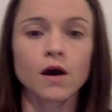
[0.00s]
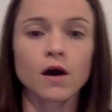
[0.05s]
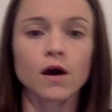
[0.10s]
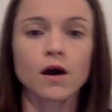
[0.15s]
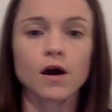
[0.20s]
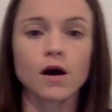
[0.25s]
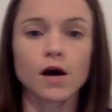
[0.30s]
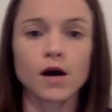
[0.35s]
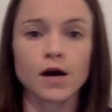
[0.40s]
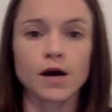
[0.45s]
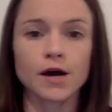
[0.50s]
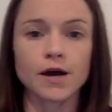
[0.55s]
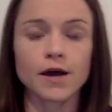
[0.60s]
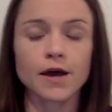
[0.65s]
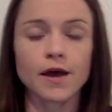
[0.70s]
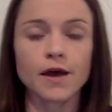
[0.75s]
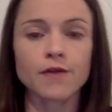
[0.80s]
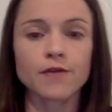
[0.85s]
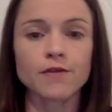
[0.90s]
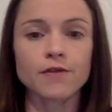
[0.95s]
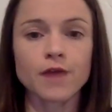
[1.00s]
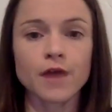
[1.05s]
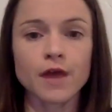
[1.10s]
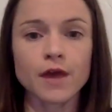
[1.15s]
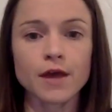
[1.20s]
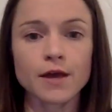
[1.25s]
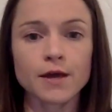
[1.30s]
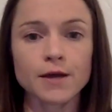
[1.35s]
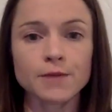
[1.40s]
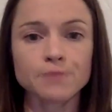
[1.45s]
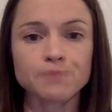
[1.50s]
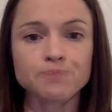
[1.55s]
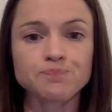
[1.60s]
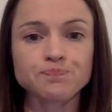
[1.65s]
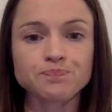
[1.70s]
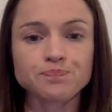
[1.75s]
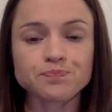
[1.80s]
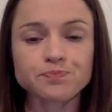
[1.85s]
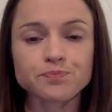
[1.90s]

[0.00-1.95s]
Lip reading: And then